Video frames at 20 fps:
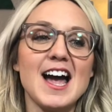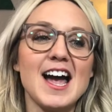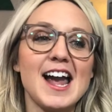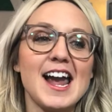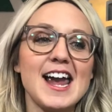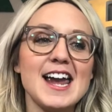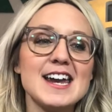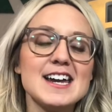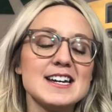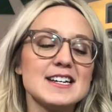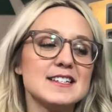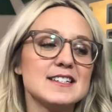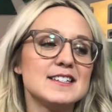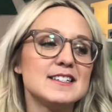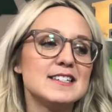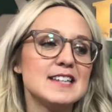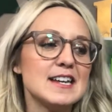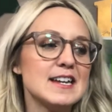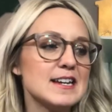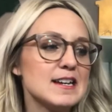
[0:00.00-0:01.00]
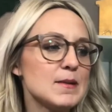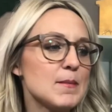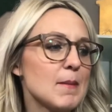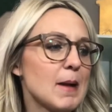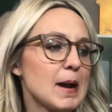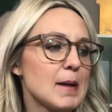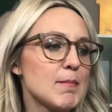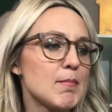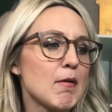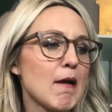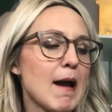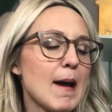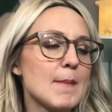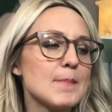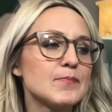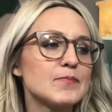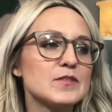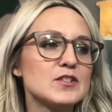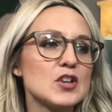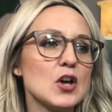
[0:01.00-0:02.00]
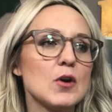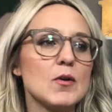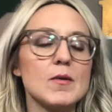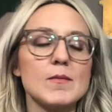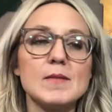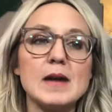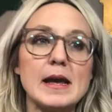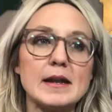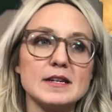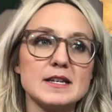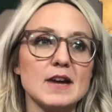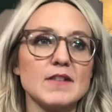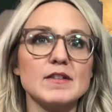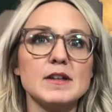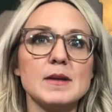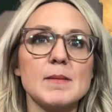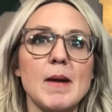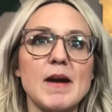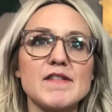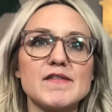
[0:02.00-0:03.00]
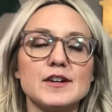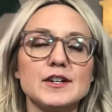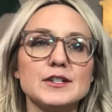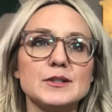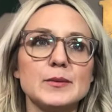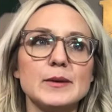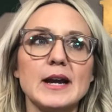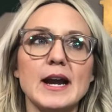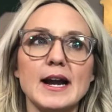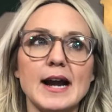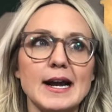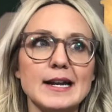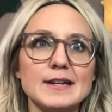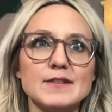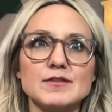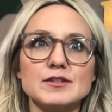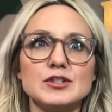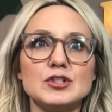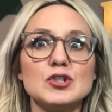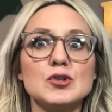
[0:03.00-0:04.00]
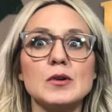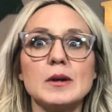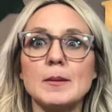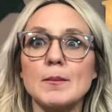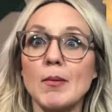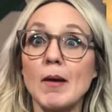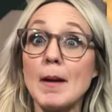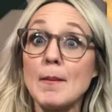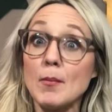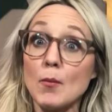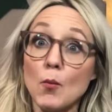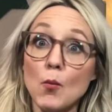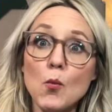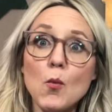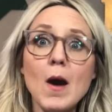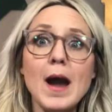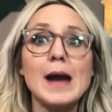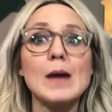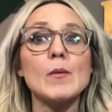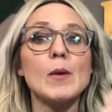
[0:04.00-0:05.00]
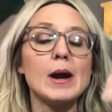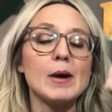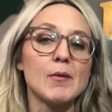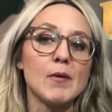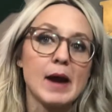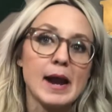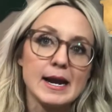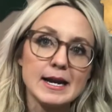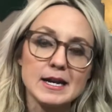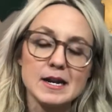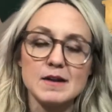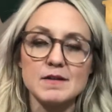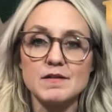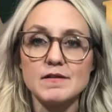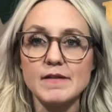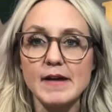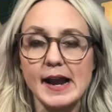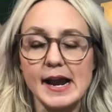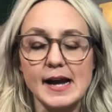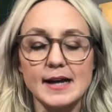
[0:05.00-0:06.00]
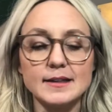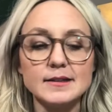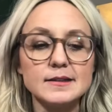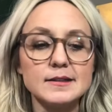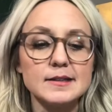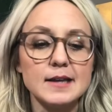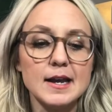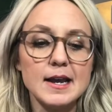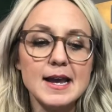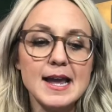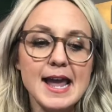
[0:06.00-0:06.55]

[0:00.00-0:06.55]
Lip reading: I did my prep, so definitely my first week I kind of was doing prep way in advance.